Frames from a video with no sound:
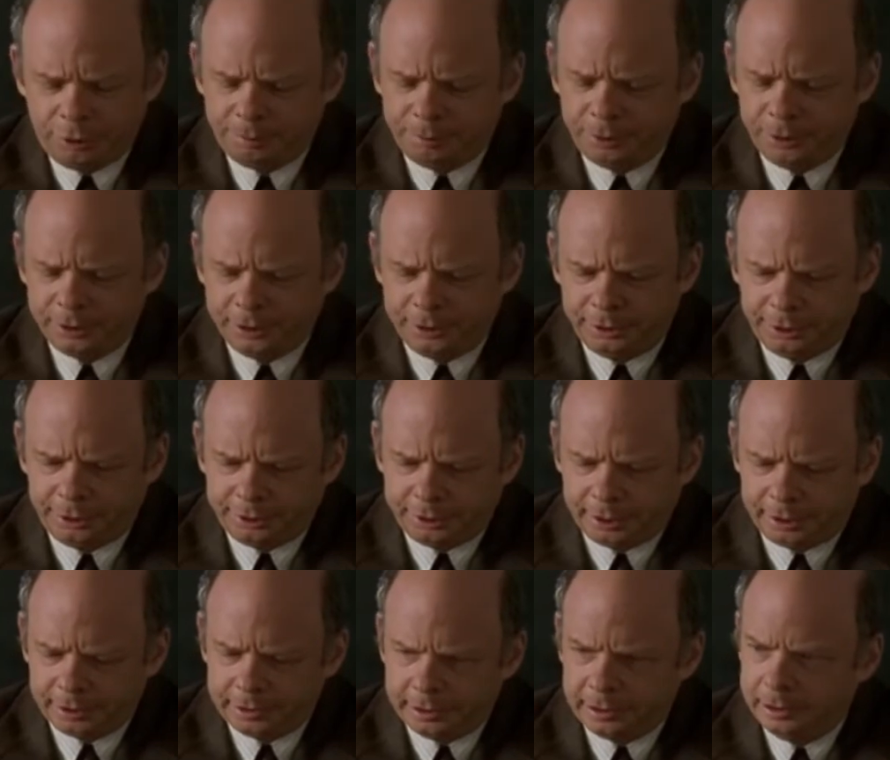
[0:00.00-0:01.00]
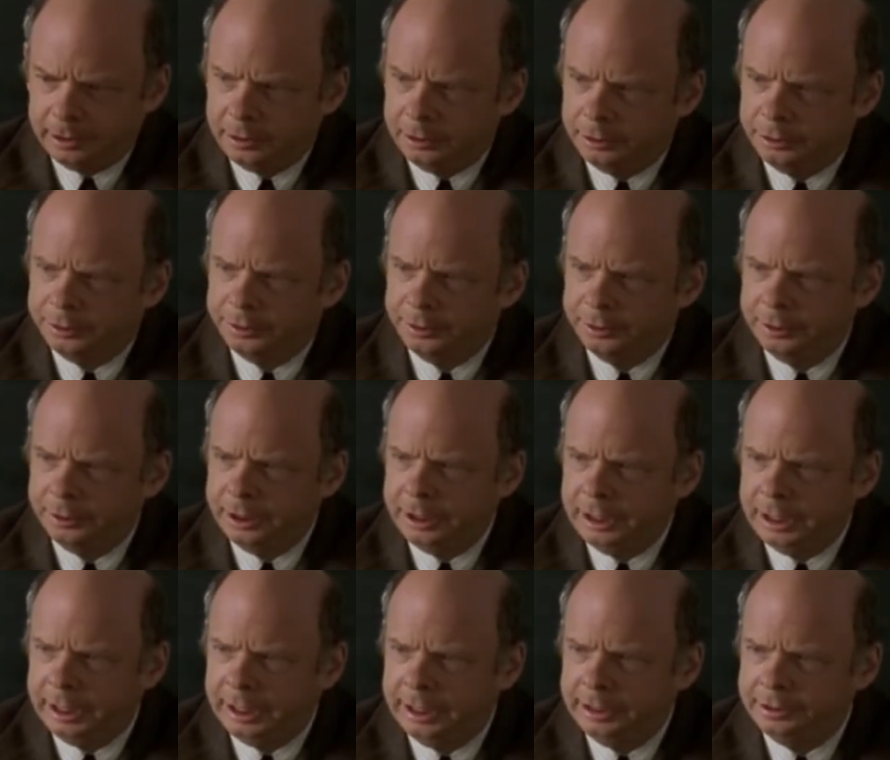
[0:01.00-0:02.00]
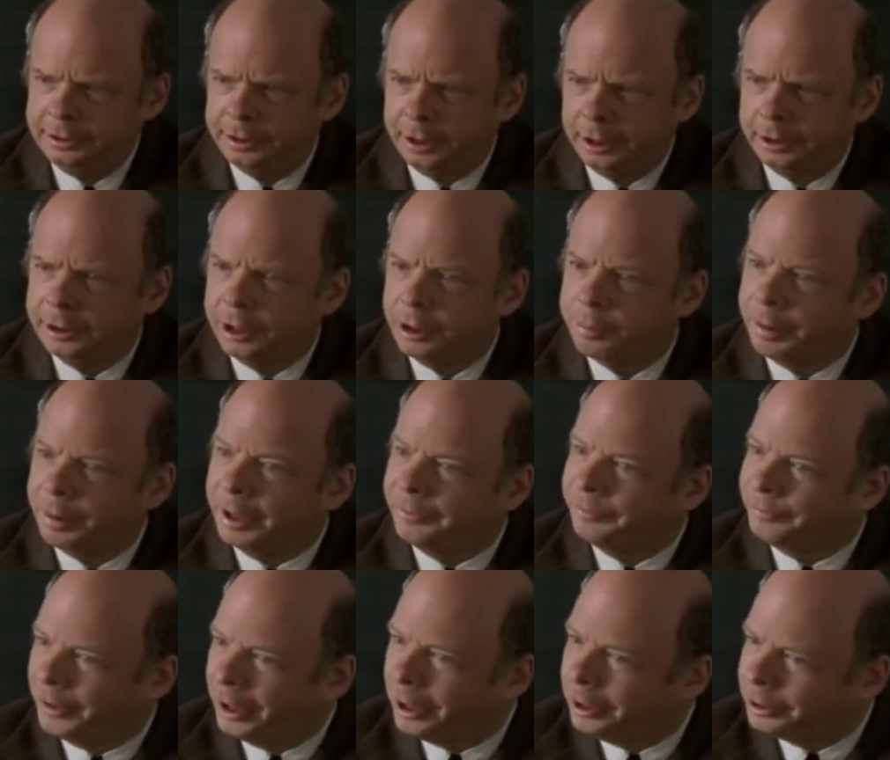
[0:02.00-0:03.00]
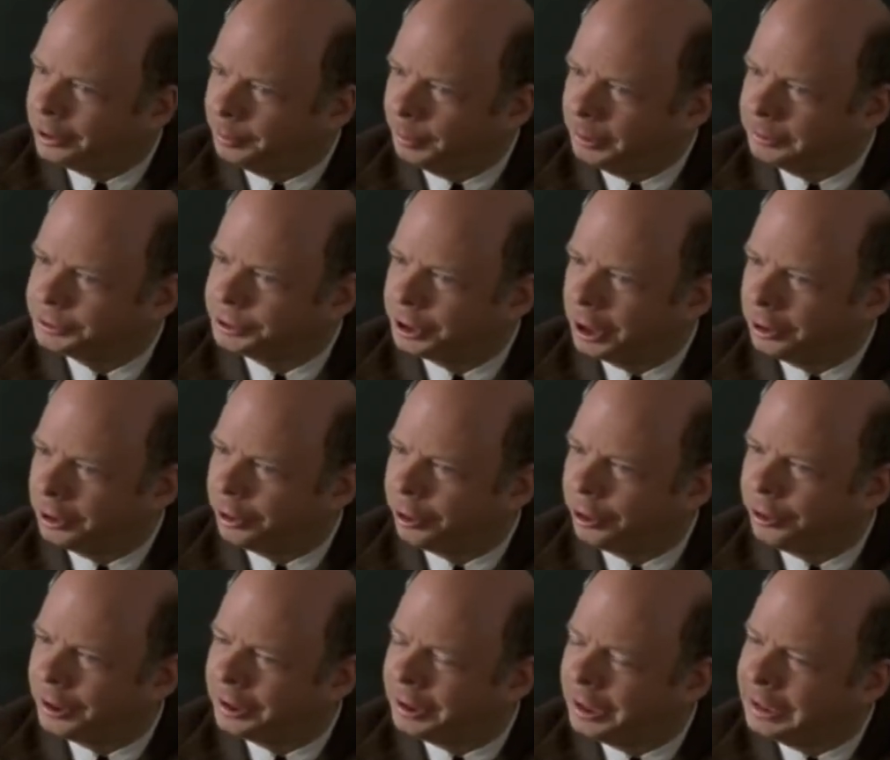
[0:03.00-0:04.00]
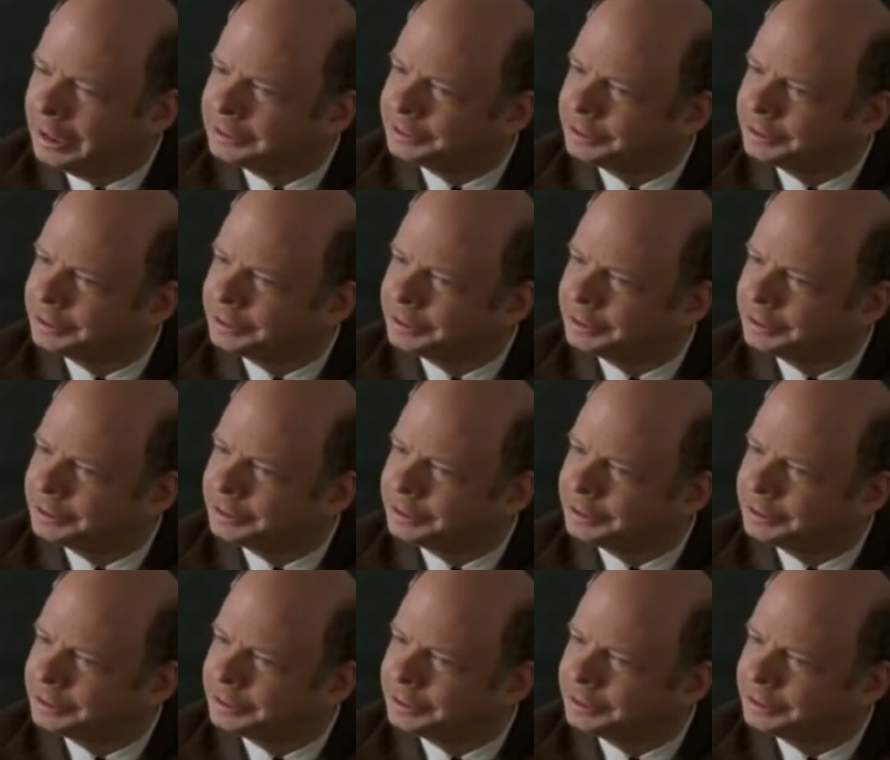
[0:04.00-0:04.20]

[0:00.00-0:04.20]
Birkenstock, 38 tardies, by far the most tardies in the class.